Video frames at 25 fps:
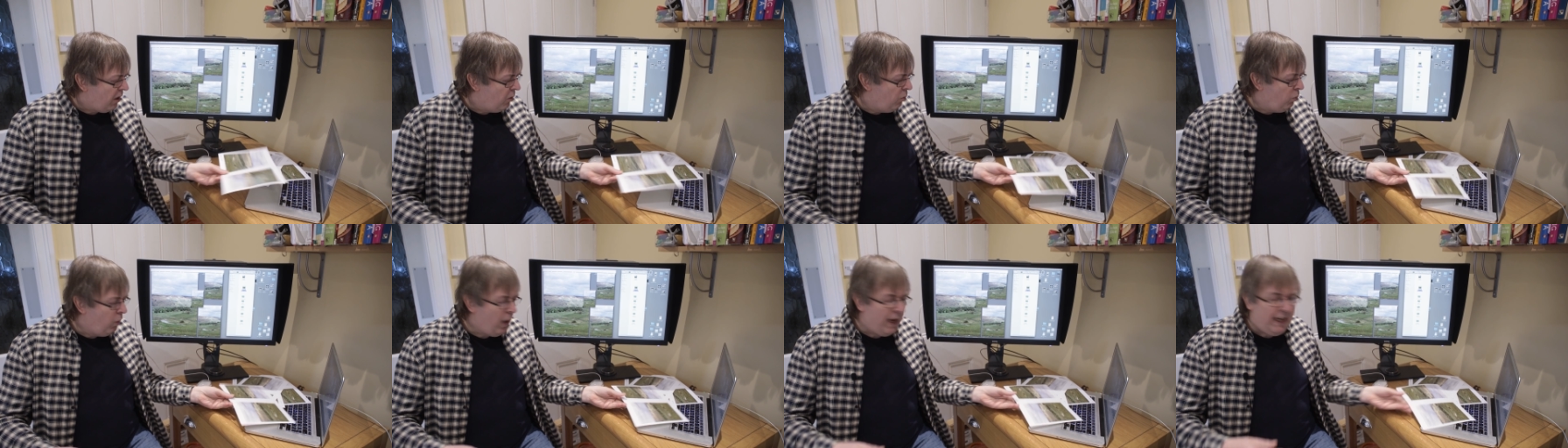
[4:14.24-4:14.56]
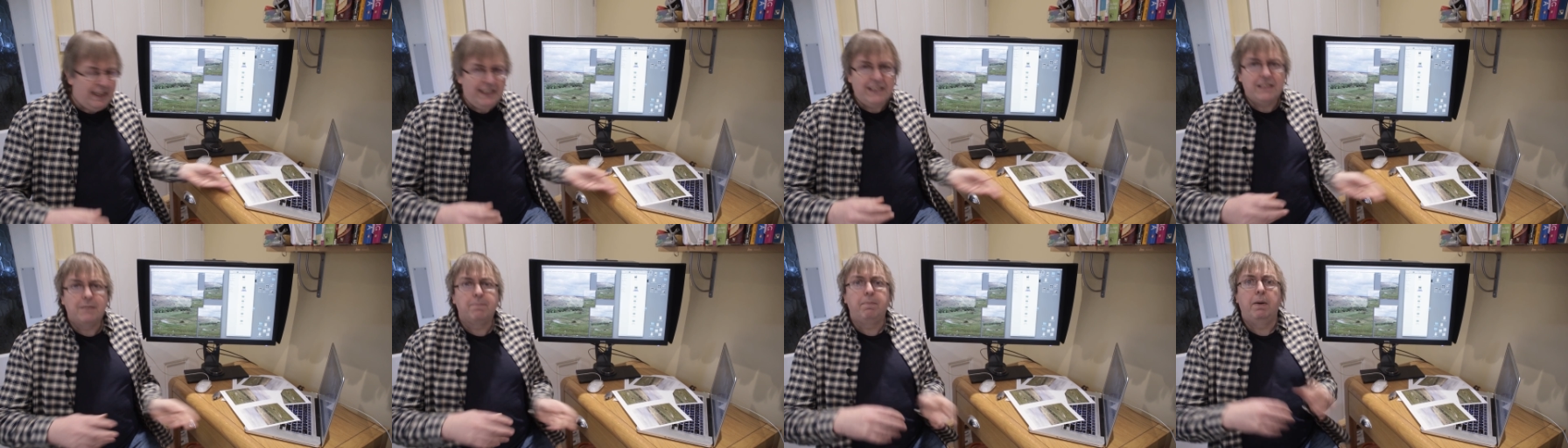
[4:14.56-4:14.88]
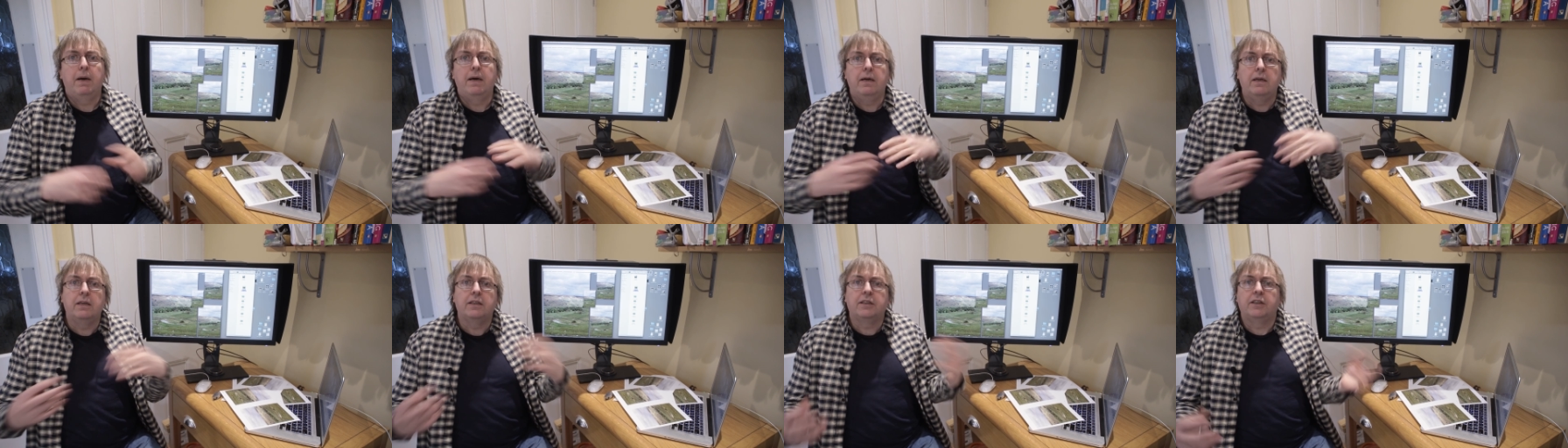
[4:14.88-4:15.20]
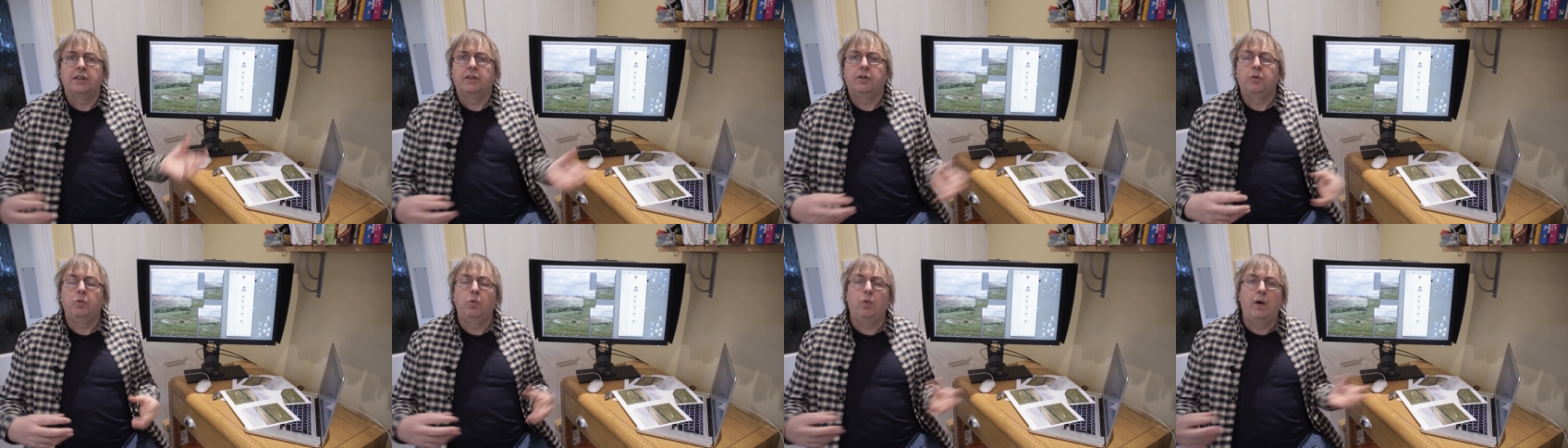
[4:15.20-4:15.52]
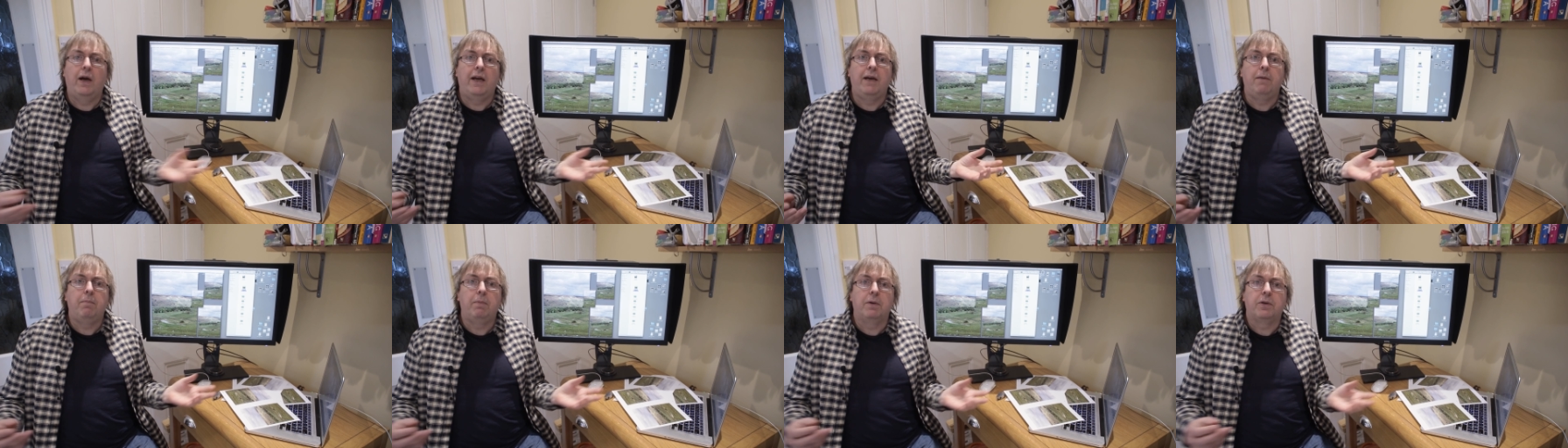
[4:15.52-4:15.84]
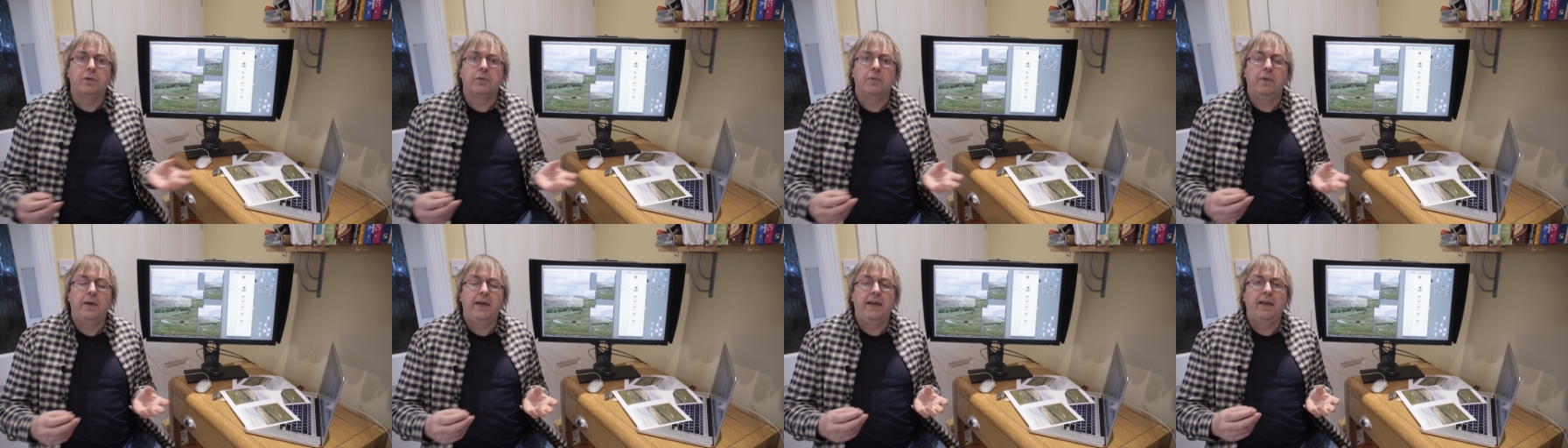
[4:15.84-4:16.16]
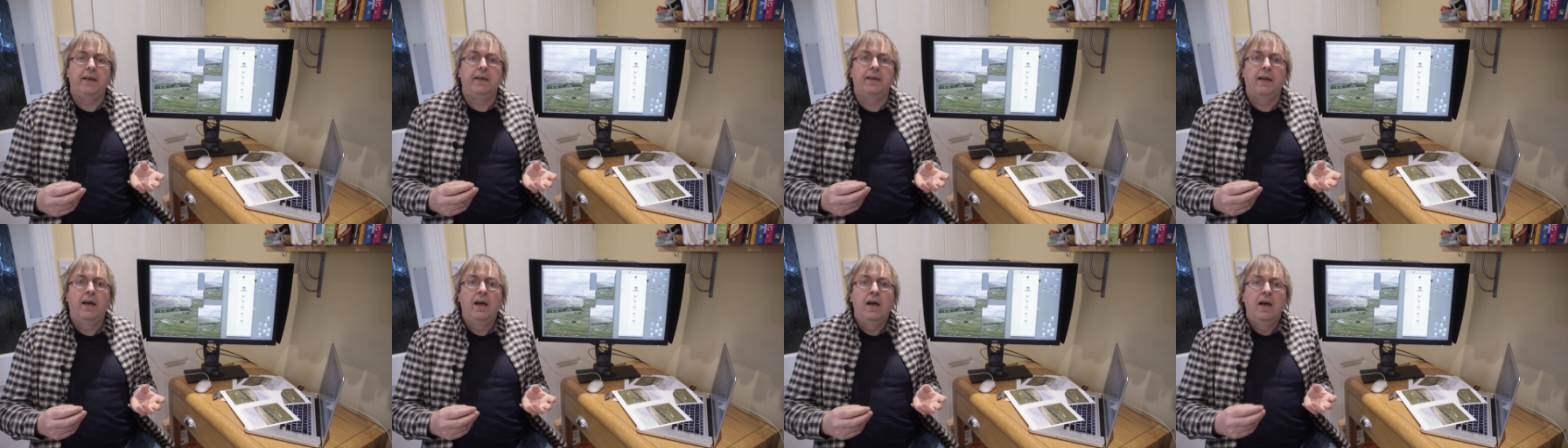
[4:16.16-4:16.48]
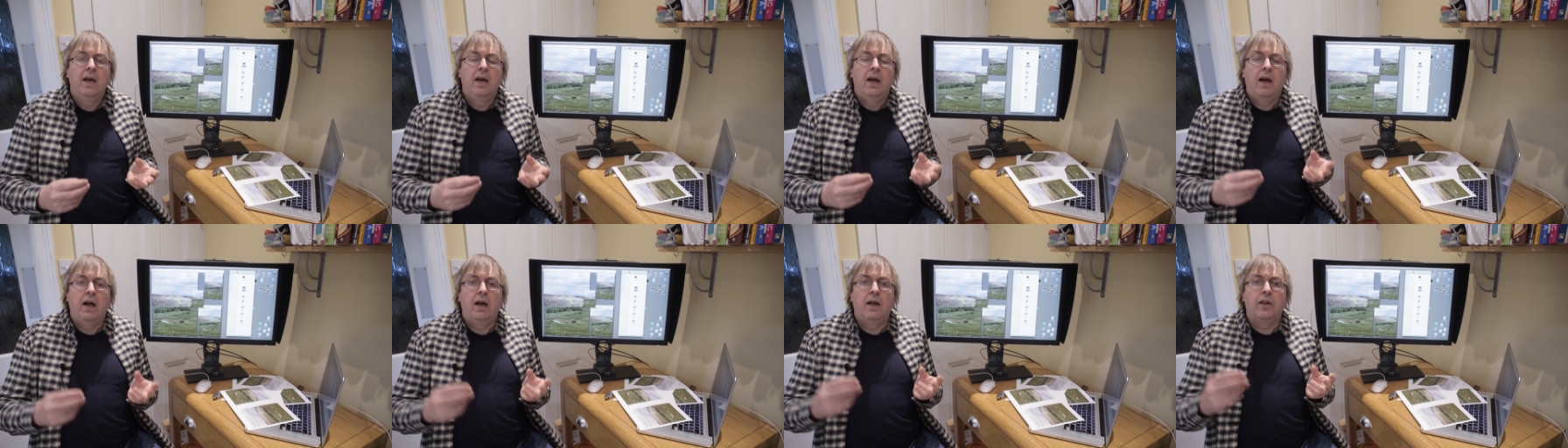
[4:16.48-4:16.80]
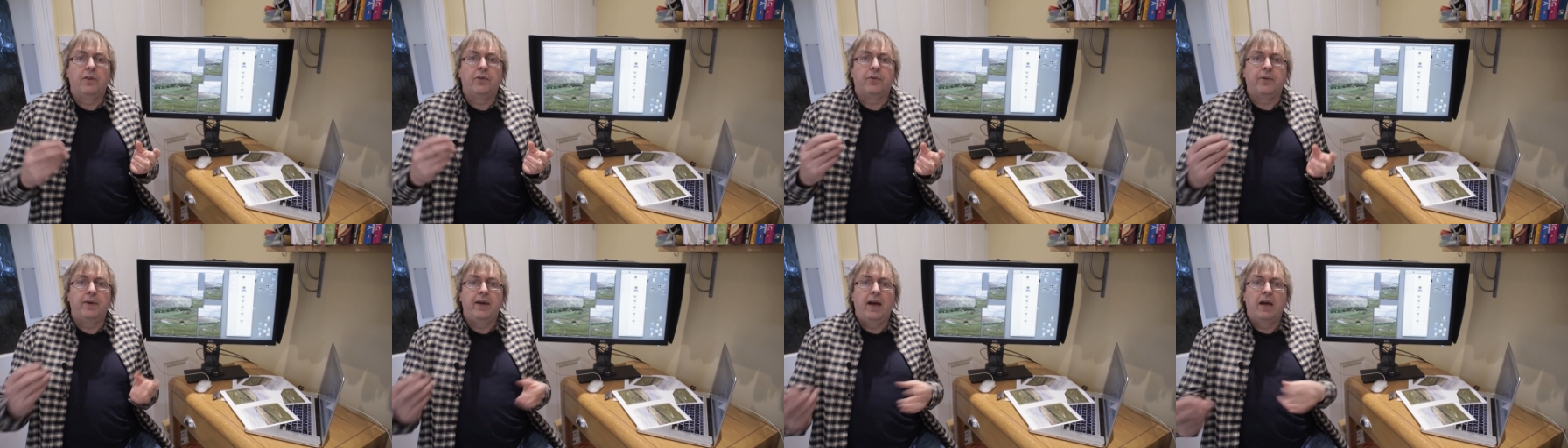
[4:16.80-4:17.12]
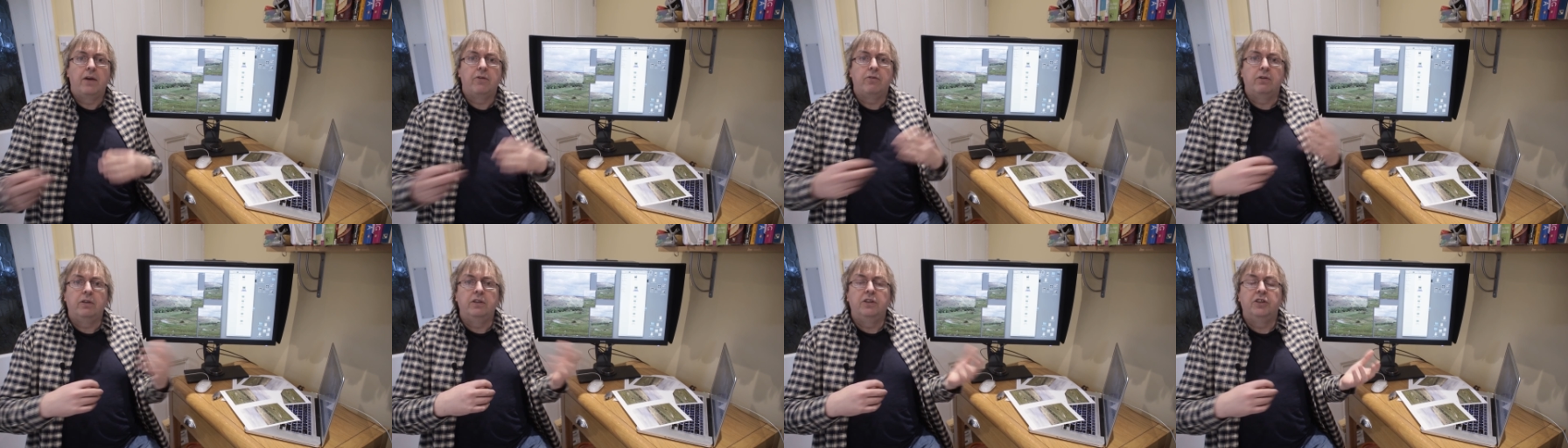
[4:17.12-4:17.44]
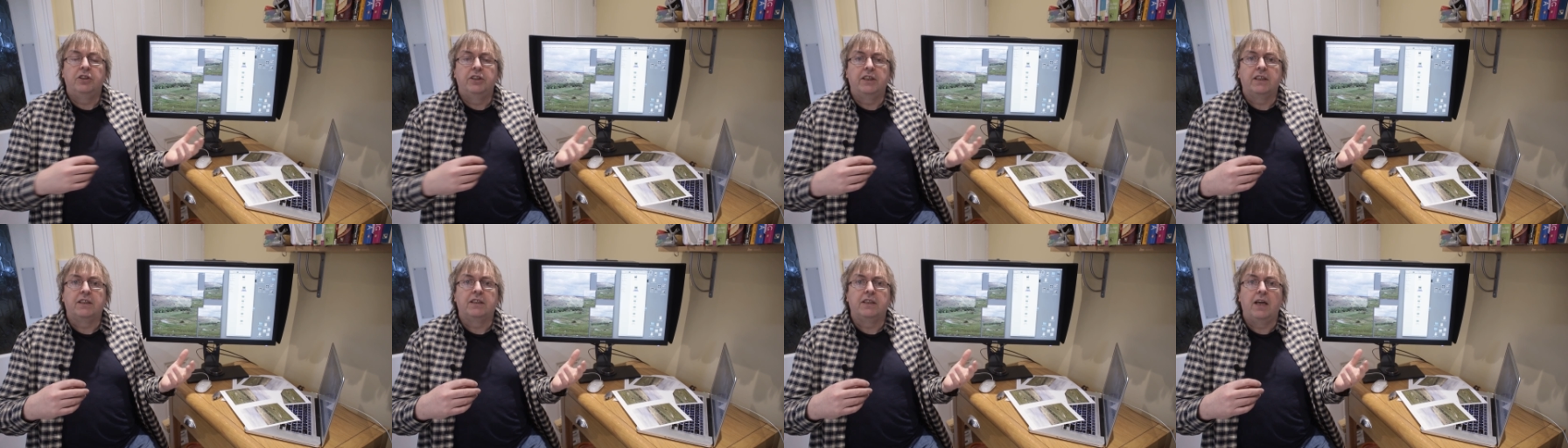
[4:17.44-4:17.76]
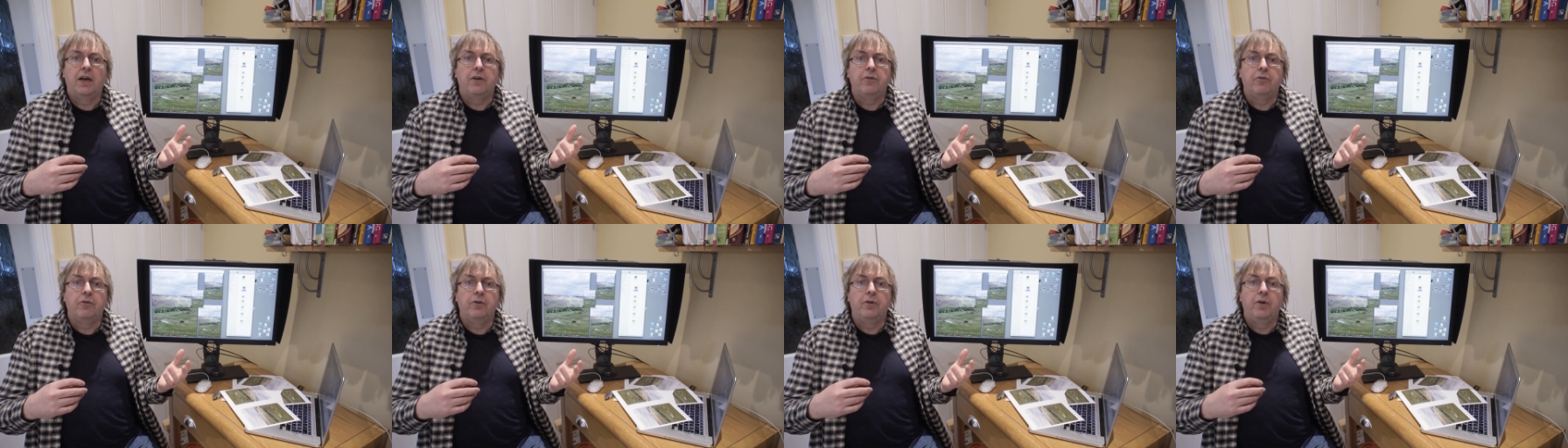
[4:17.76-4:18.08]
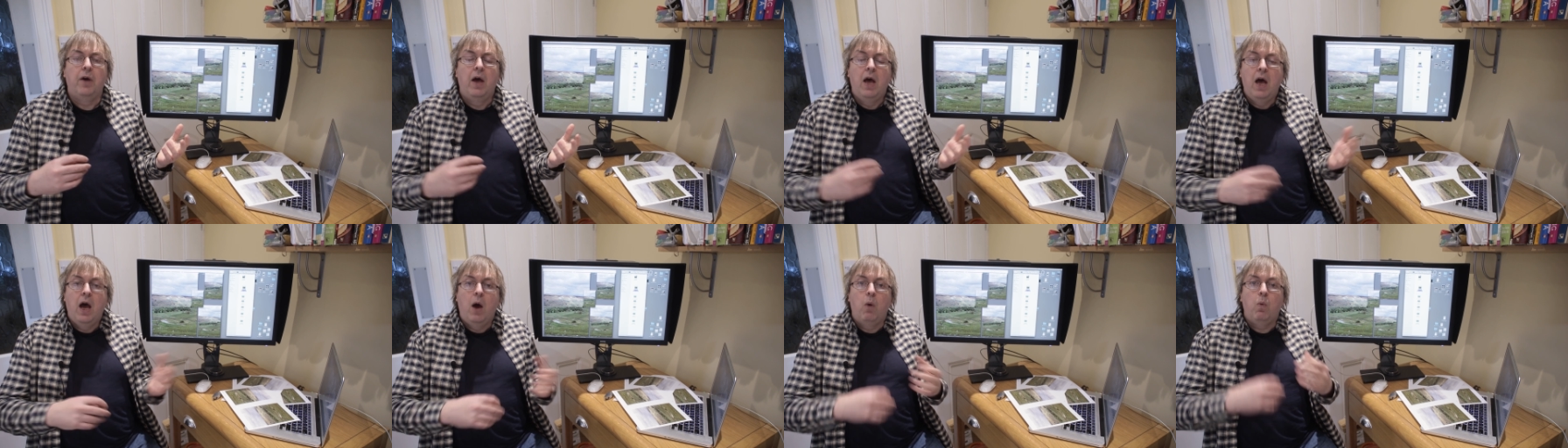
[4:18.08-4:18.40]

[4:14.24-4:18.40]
Well, it's part of the way between uh, 300 and 600.